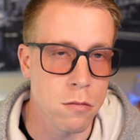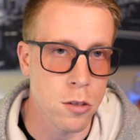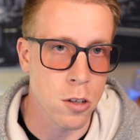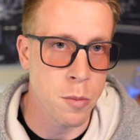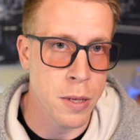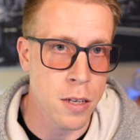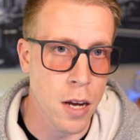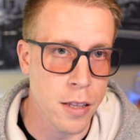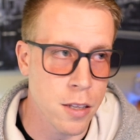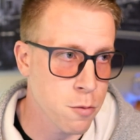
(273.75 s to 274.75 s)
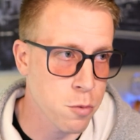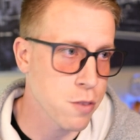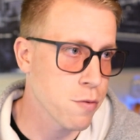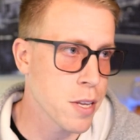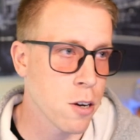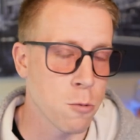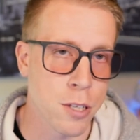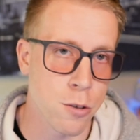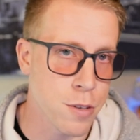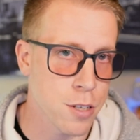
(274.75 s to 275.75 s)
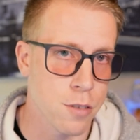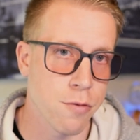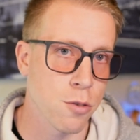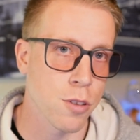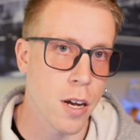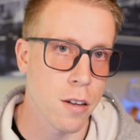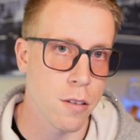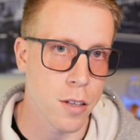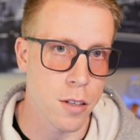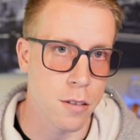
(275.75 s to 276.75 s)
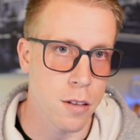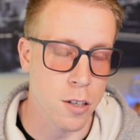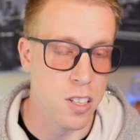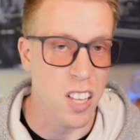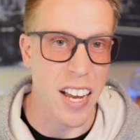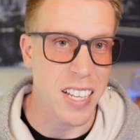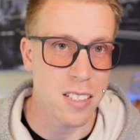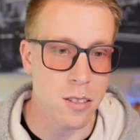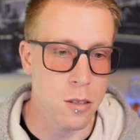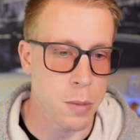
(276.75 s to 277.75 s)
You know what I mean? I live and breathe video. We do this for a lot of our clients,